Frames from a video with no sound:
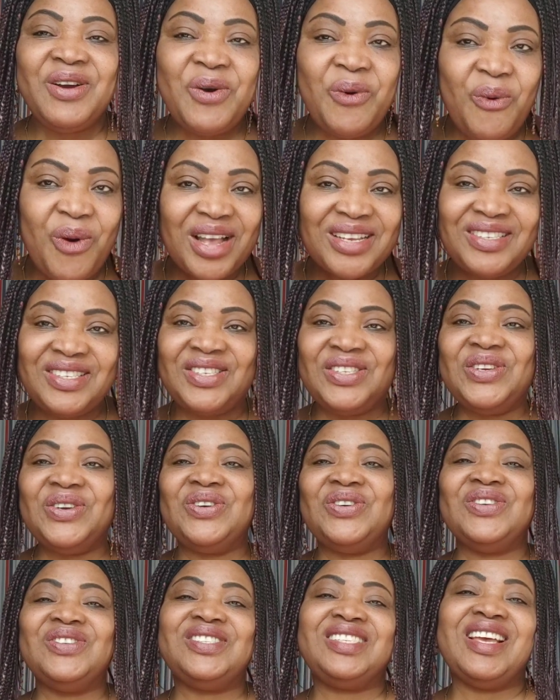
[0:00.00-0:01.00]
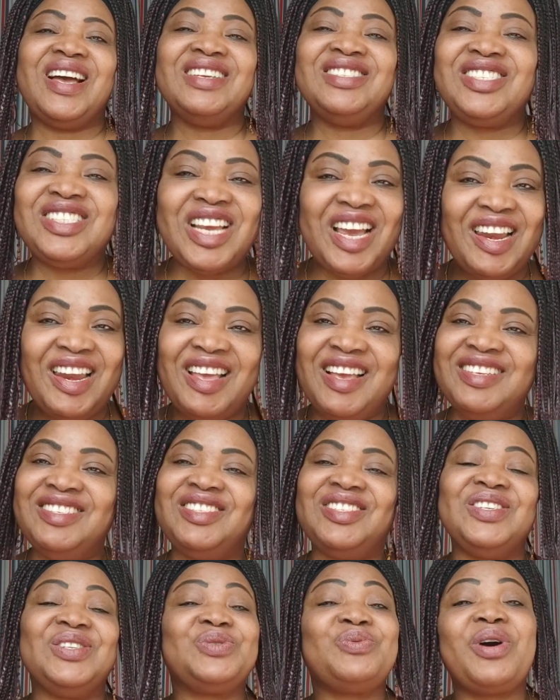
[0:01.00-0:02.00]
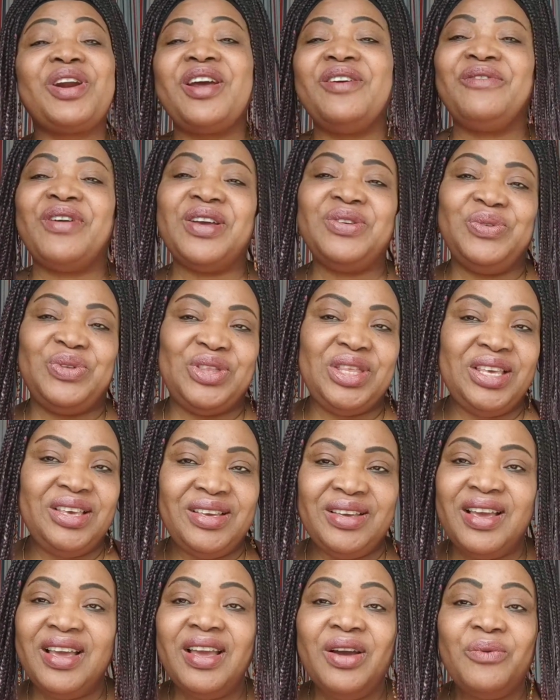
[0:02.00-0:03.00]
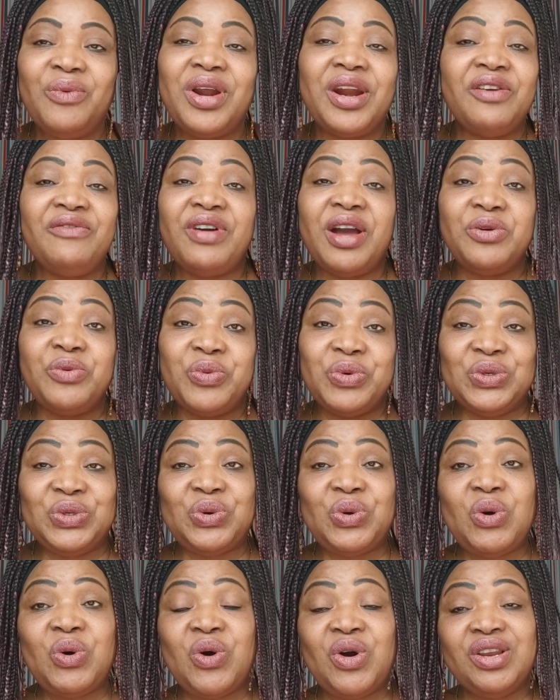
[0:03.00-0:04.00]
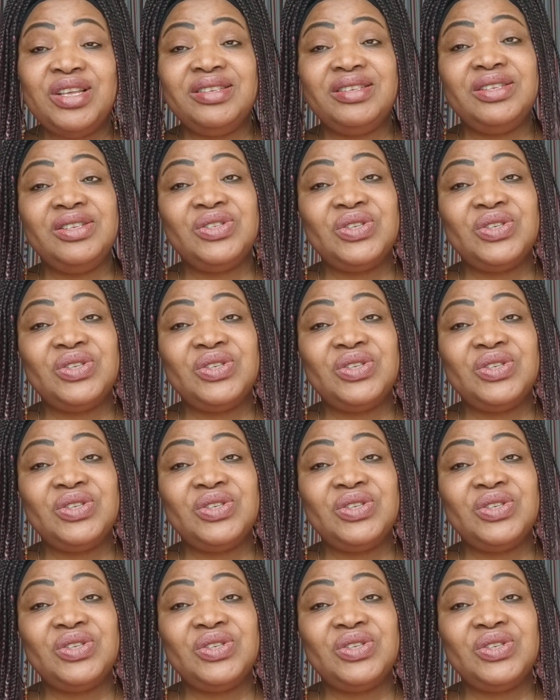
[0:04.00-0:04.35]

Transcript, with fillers: questions and challenges, whatever you think, whatever you want to call it.